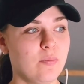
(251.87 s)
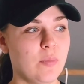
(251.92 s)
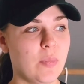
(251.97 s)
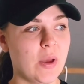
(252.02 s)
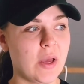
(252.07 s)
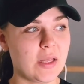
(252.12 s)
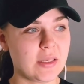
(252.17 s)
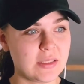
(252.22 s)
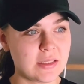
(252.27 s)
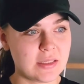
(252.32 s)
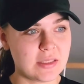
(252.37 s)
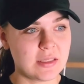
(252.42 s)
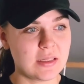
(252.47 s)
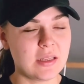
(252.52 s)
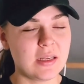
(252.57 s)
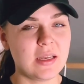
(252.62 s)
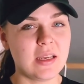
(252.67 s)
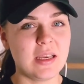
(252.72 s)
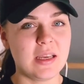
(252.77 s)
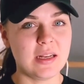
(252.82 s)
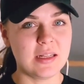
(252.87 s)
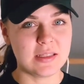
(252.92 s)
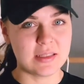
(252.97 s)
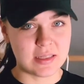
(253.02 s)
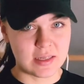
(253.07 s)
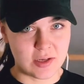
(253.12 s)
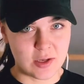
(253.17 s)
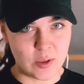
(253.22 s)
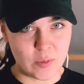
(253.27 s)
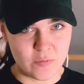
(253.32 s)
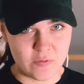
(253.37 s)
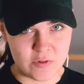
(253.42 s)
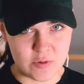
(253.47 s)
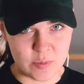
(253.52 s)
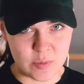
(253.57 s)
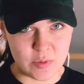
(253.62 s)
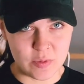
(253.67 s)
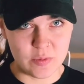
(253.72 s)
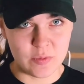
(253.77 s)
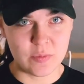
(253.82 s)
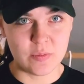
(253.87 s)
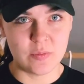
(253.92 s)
but it is uncomfortable.